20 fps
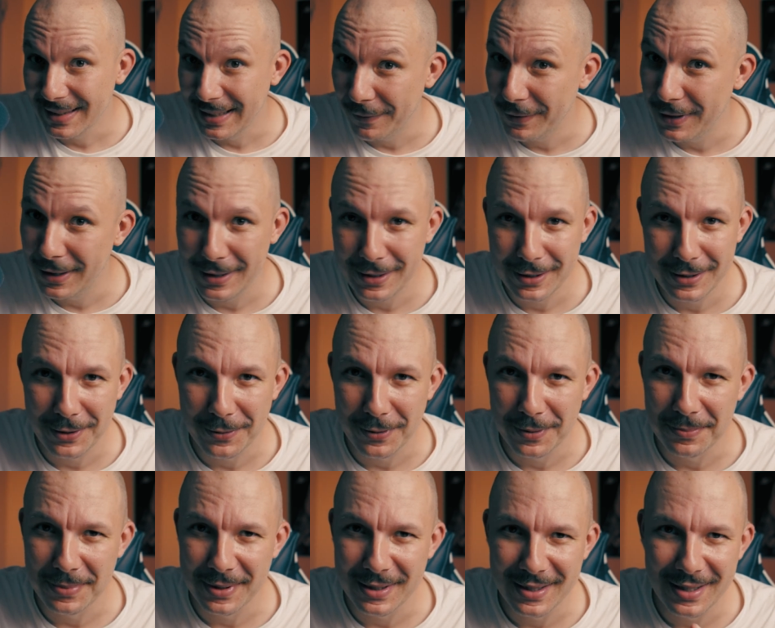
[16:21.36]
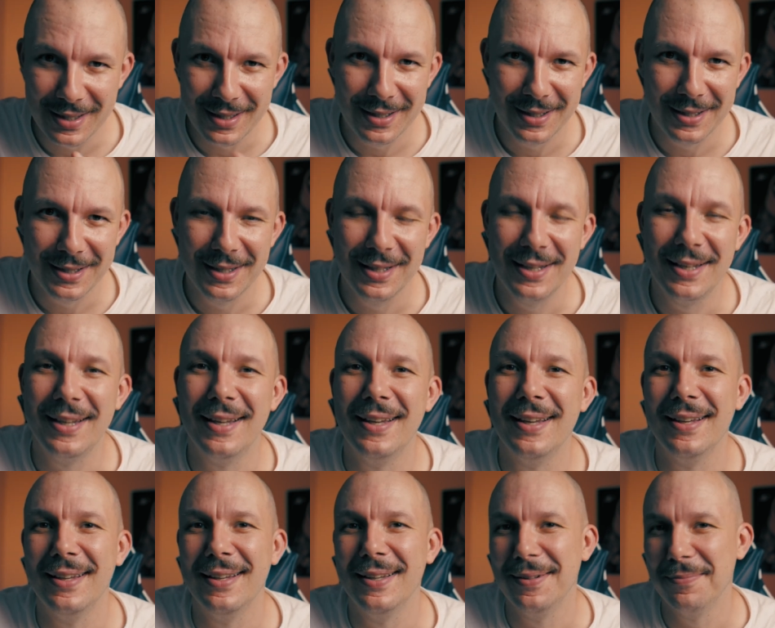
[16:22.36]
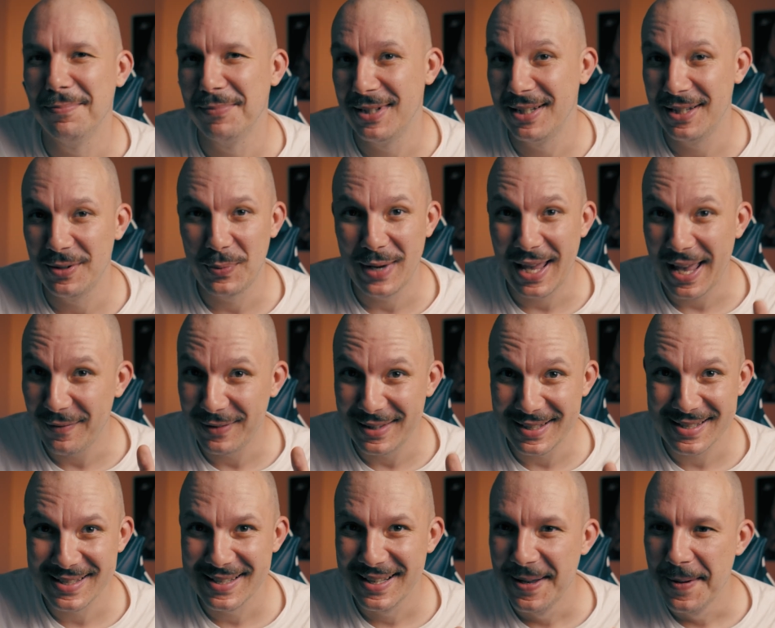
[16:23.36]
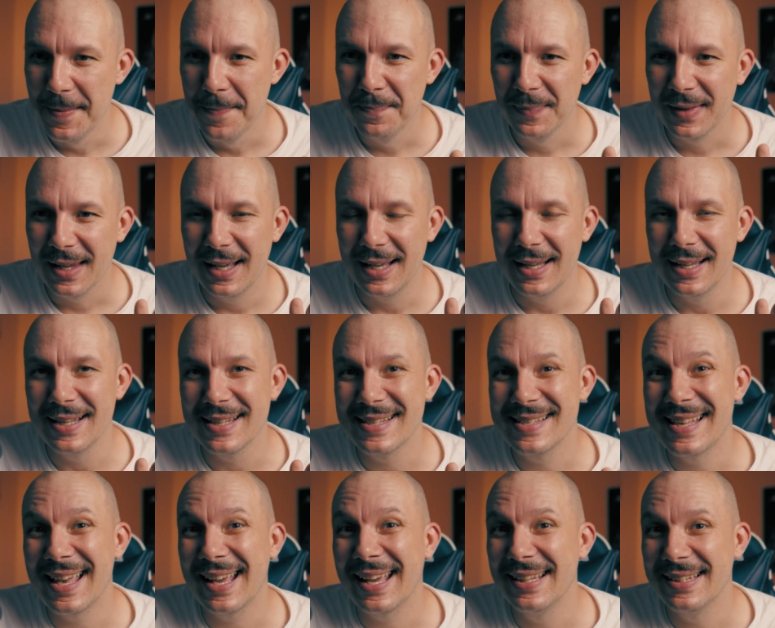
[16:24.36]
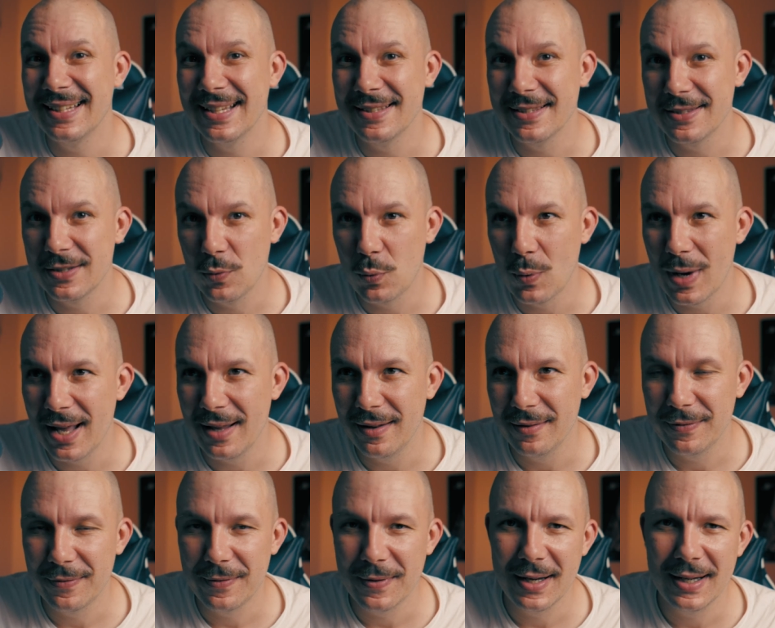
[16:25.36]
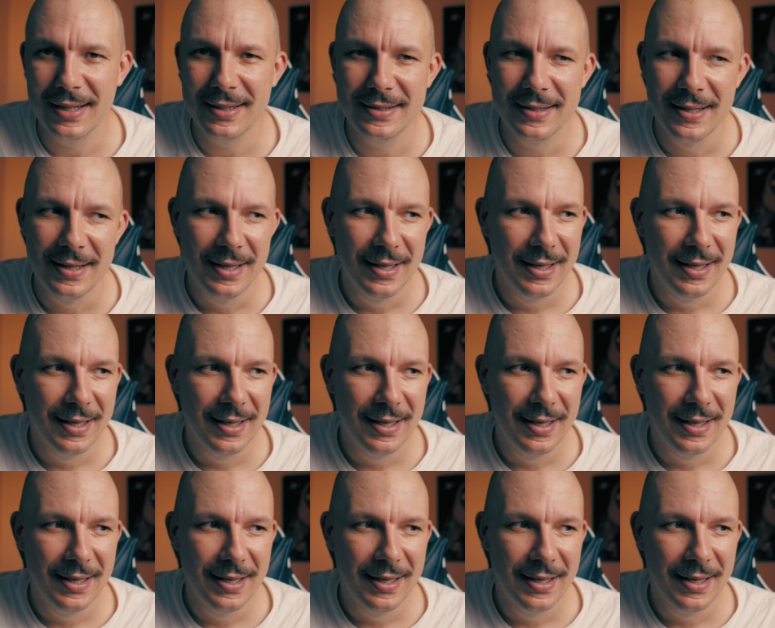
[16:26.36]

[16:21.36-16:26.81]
definitely there will be we have this 2nd and 12th, right?